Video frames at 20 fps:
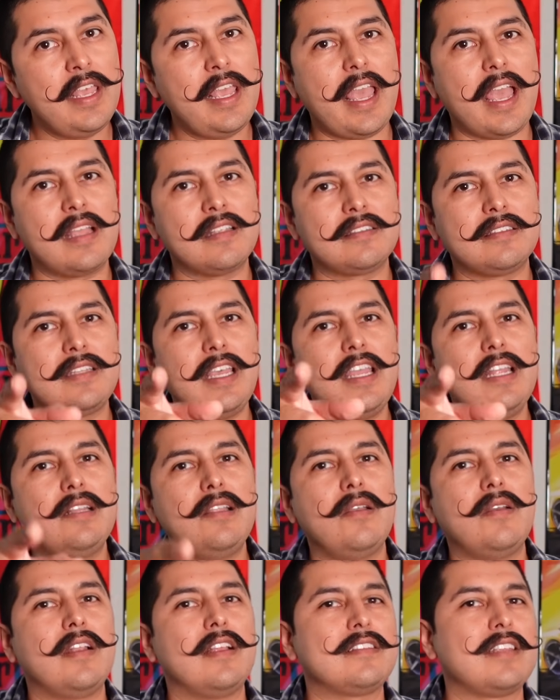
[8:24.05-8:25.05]
and stay
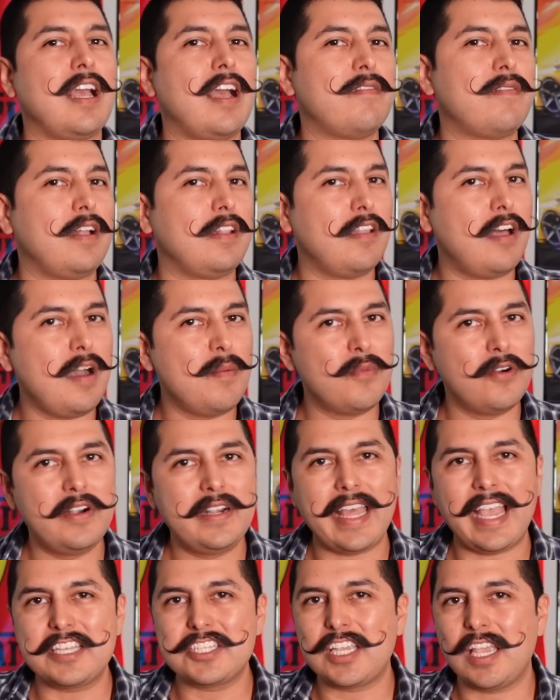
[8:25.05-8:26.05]
tuned as I have a lot more
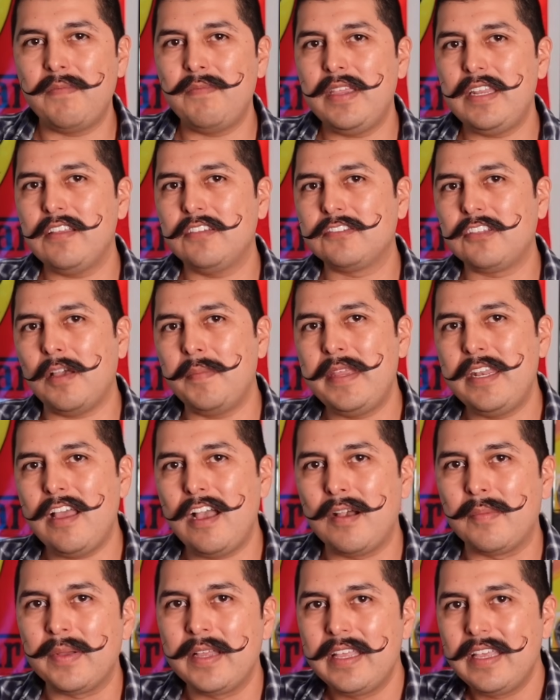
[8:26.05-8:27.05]
dashcam videos coming
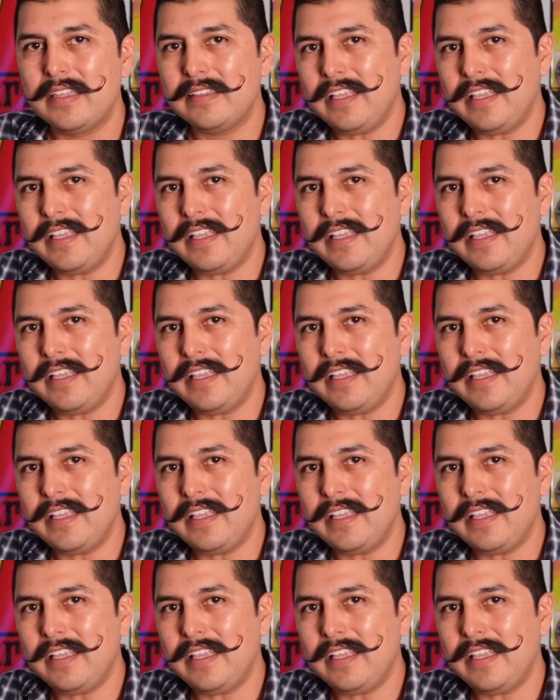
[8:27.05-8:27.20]
up.